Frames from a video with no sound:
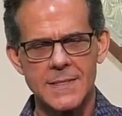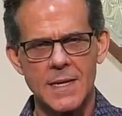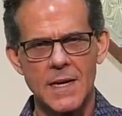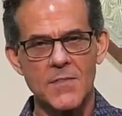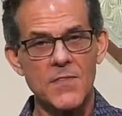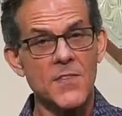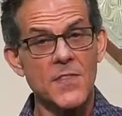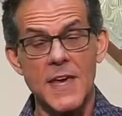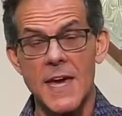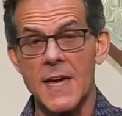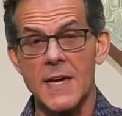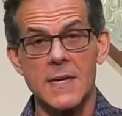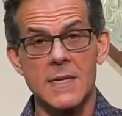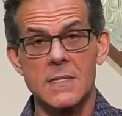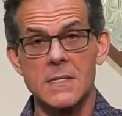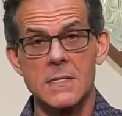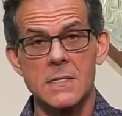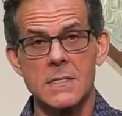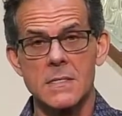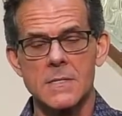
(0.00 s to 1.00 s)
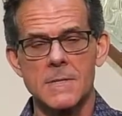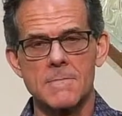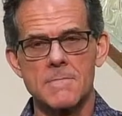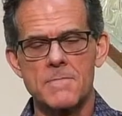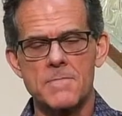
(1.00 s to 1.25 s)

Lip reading: of thanks.